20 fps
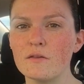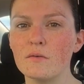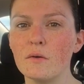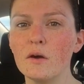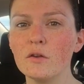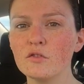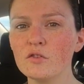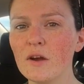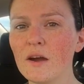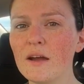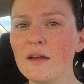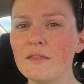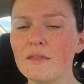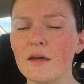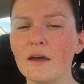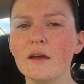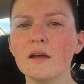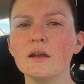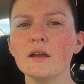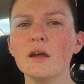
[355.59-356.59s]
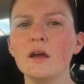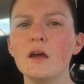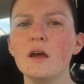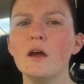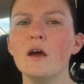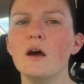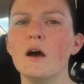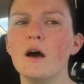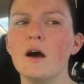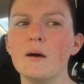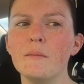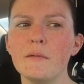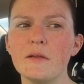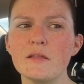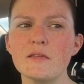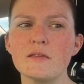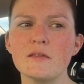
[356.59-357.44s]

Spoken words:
So I'll try it then and